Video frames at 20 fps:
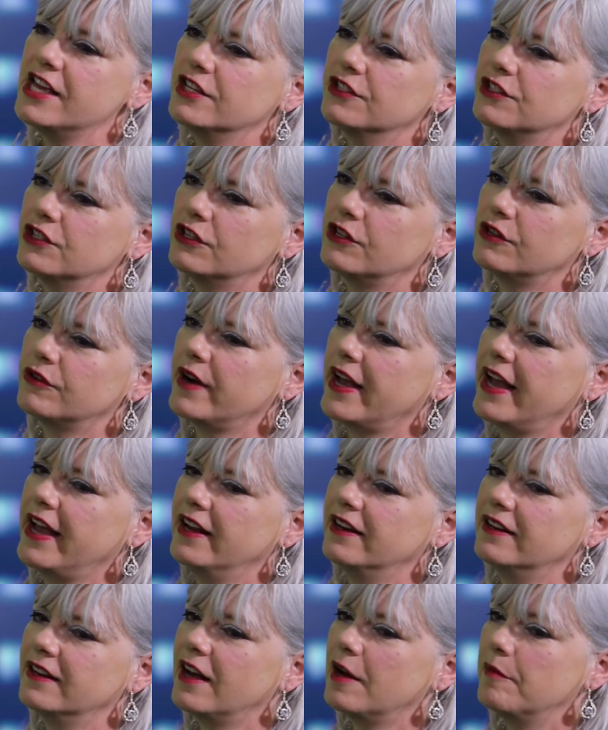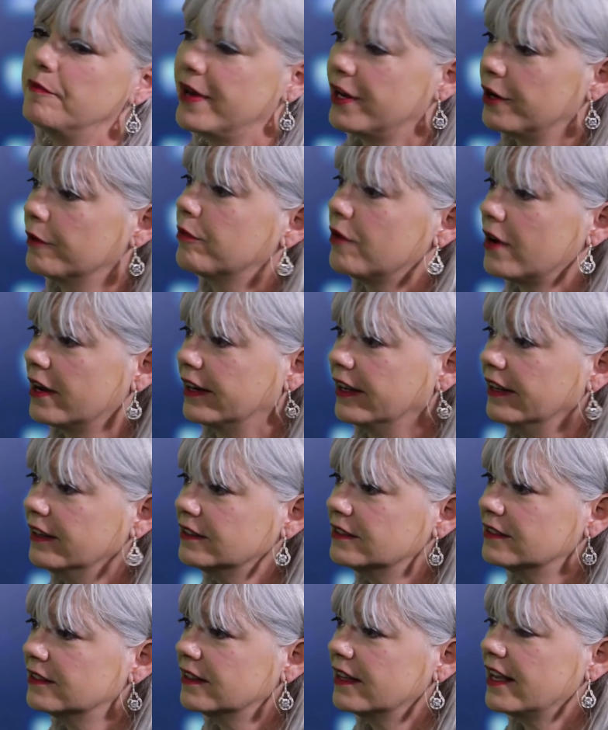to create a better
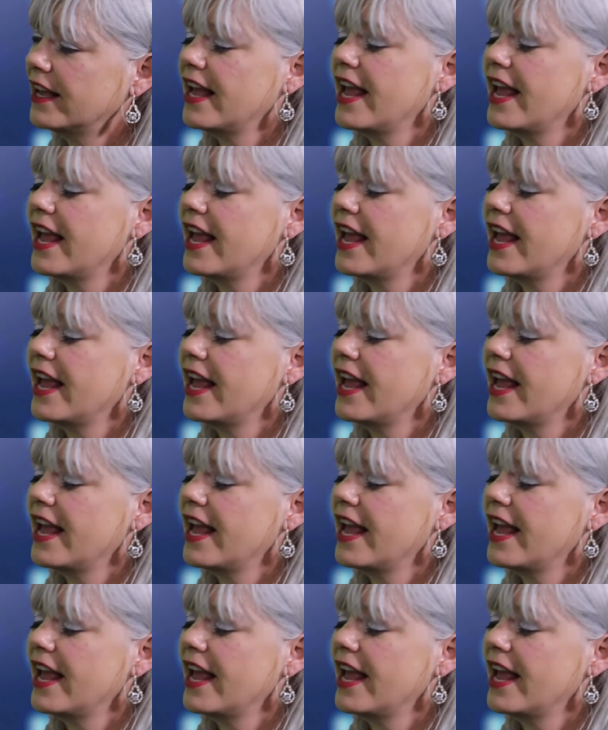product?